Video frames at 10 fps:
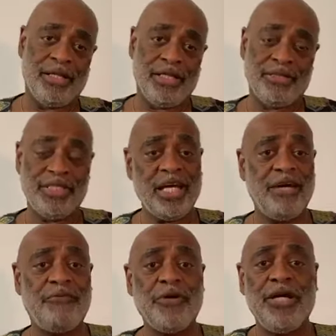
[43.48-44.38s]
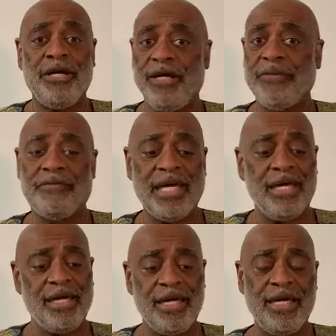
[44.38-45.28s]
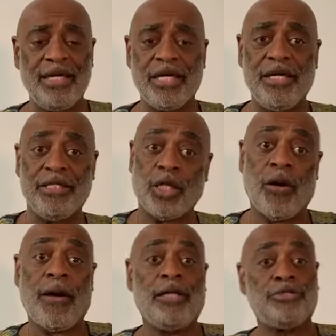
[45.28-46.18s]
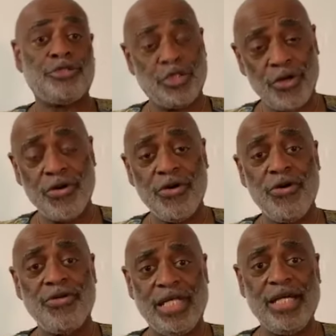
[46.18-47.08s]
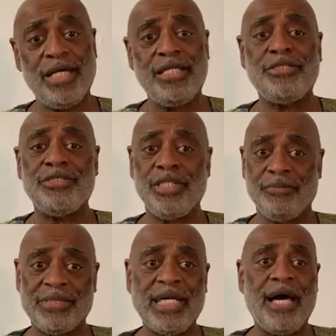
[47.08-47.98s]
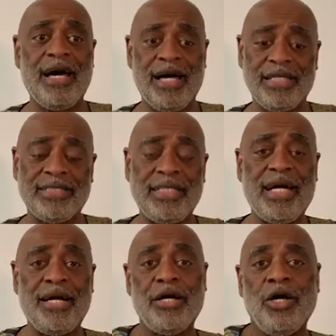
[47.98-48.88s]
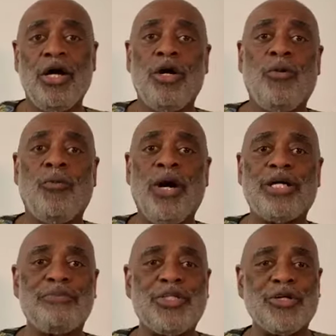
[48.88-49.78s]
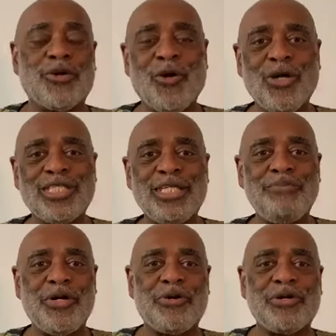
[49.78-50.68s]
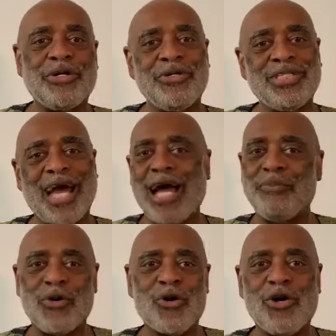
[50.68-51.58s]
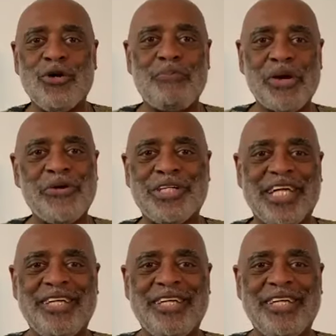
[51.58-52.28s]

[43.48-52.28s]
and everything is turning upside down. Welcome to Course in Miracles, I'm Earl Purdy.